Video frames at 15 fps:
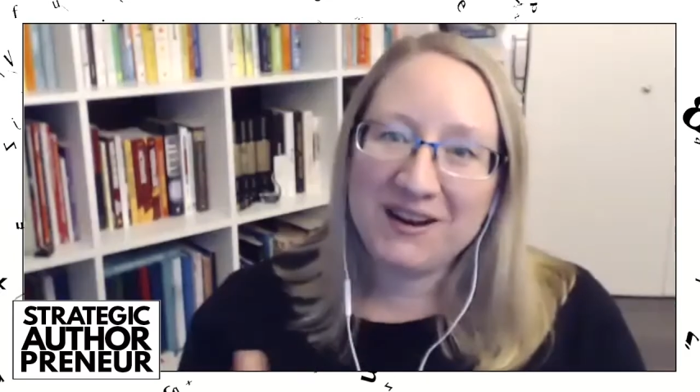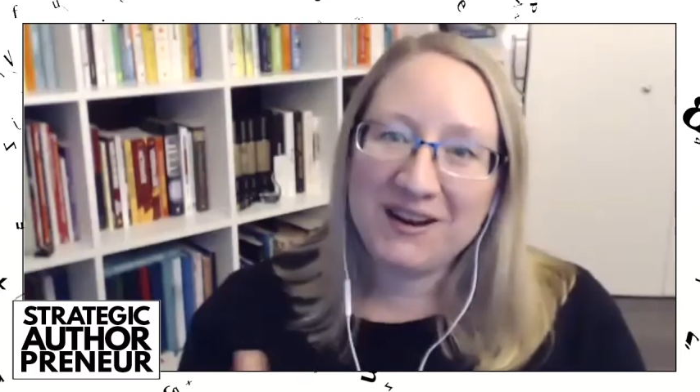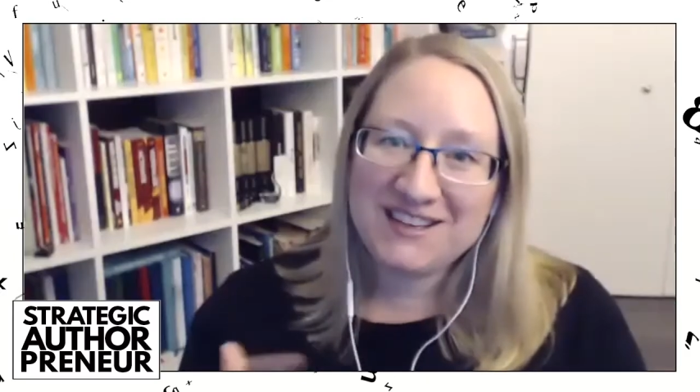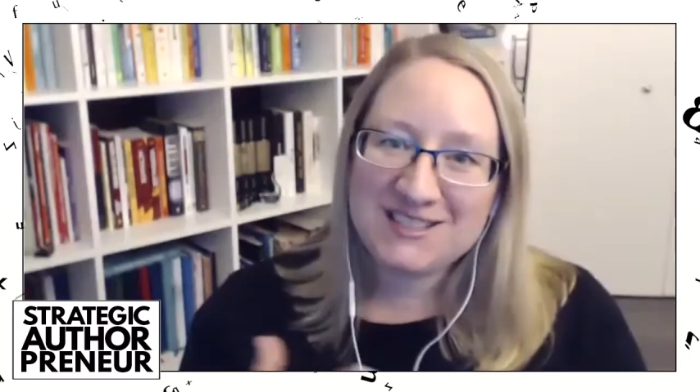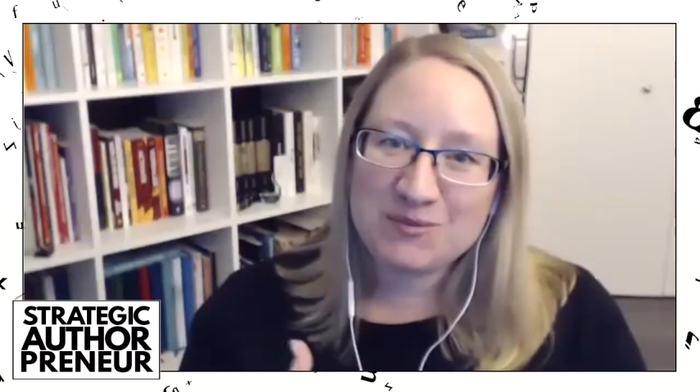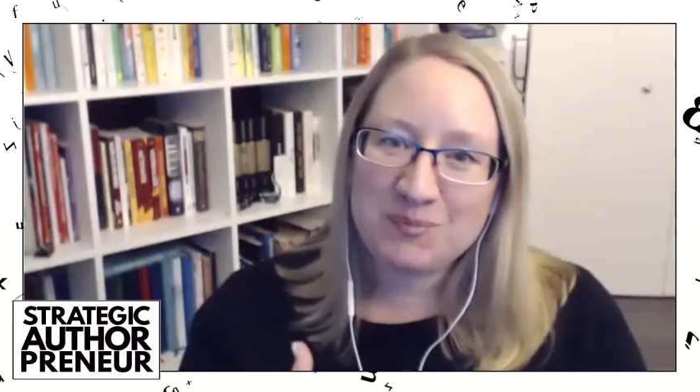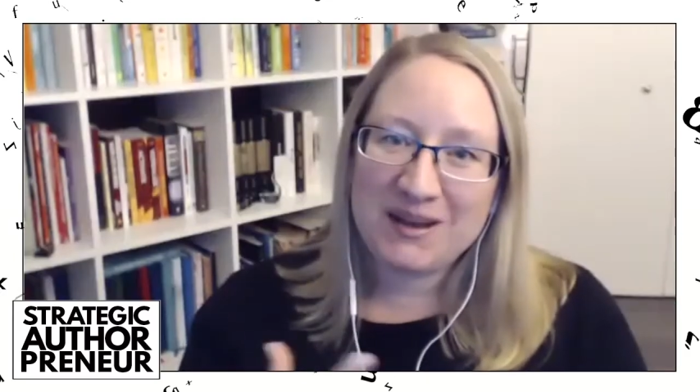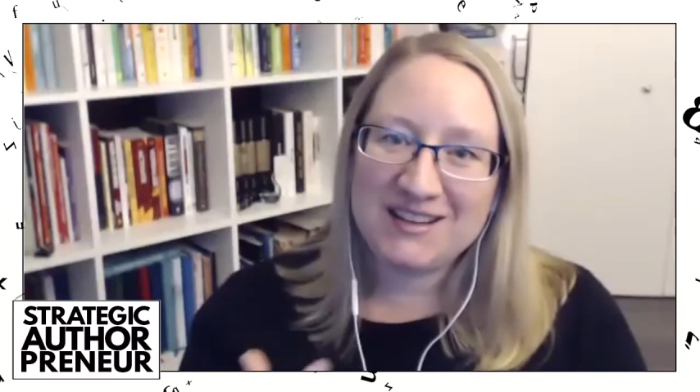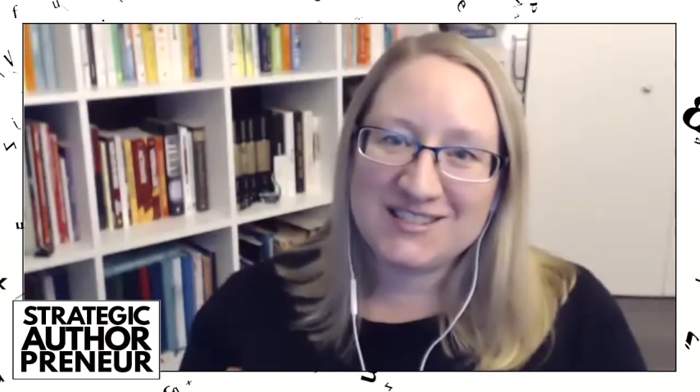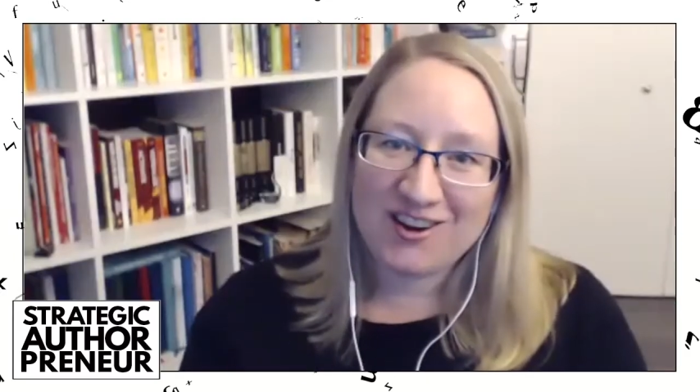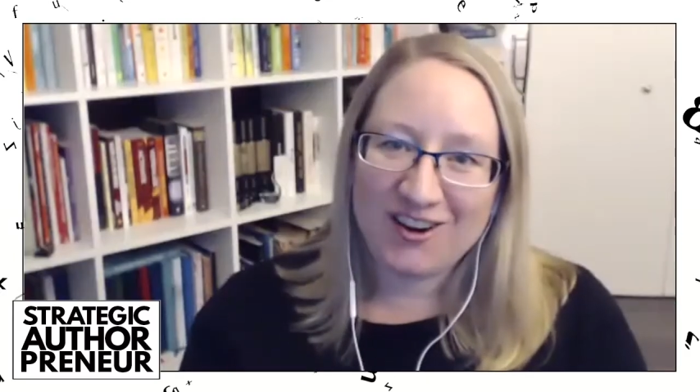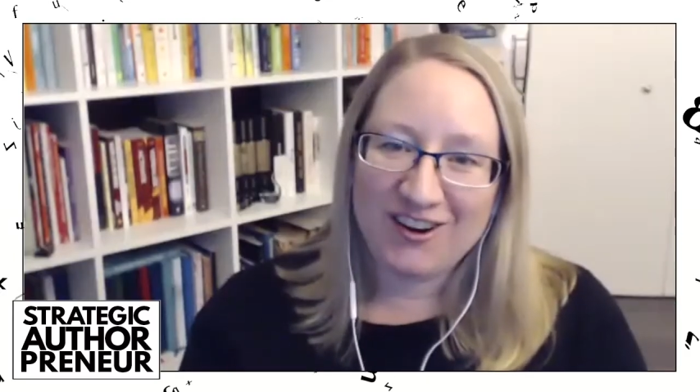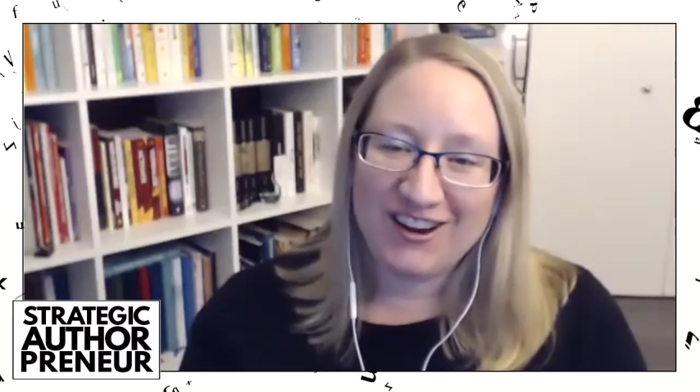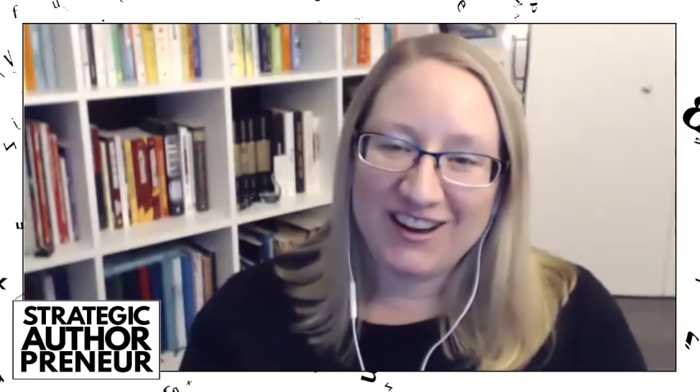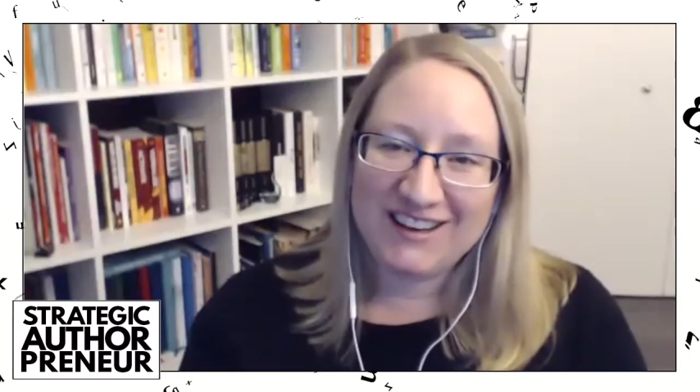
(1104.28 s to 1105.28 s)
it depends
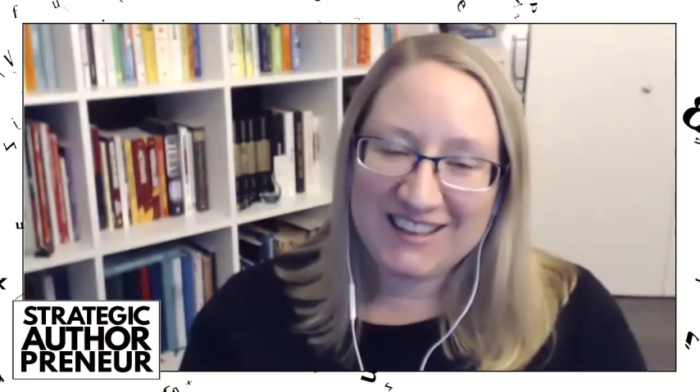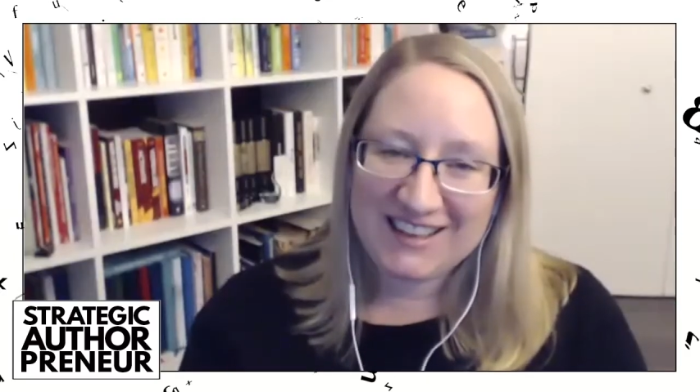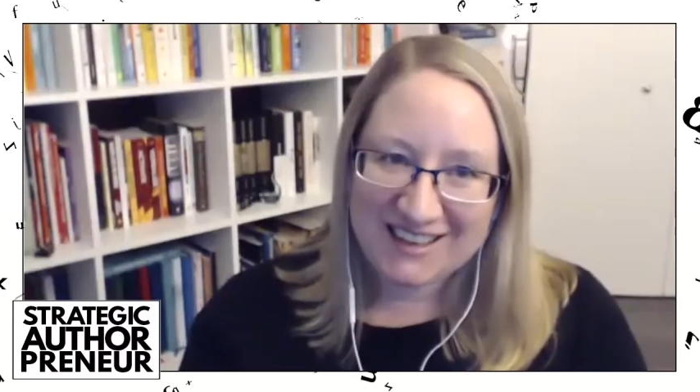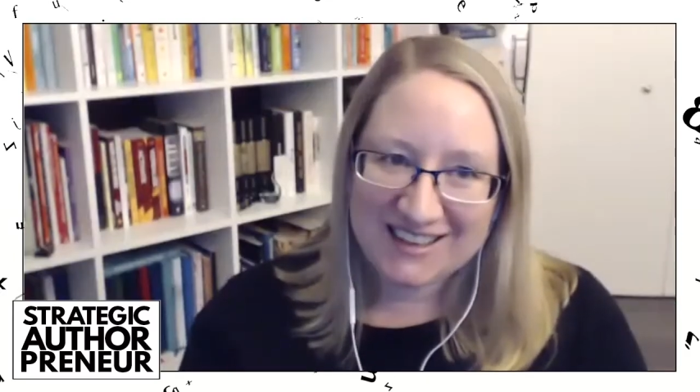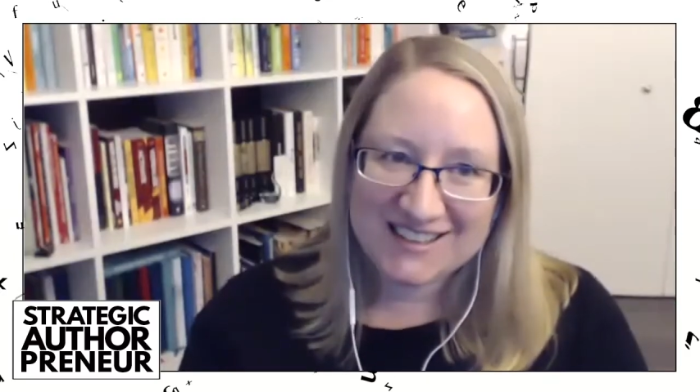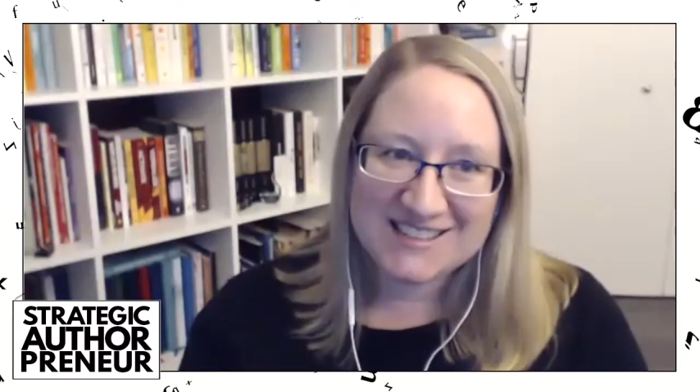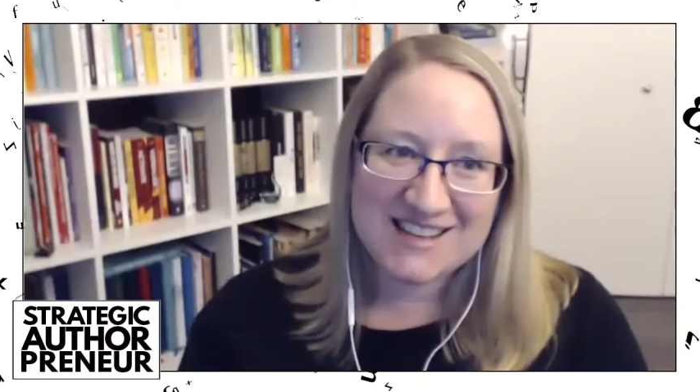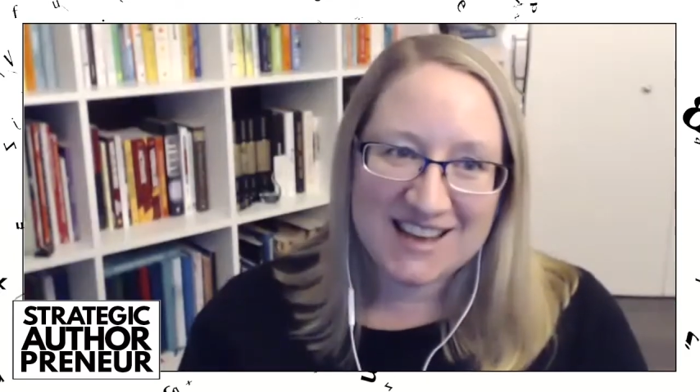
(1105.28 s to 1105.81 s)
on is,